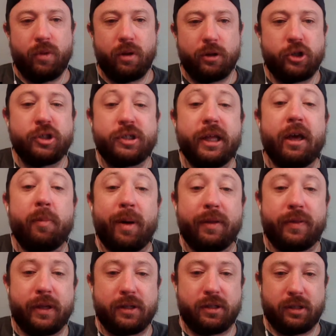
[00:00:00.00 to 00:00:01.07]
just think about
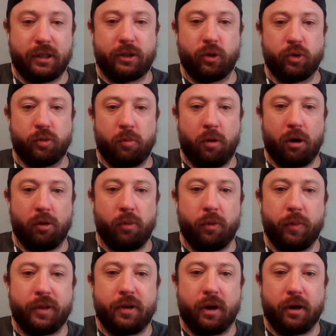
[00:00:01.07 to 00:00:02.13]
this until tomorrow when
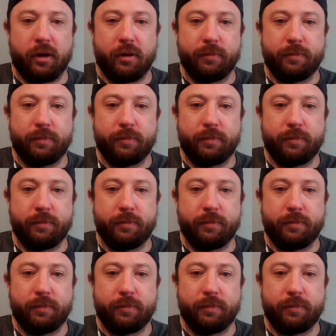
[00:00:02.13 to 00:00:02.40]
we talk.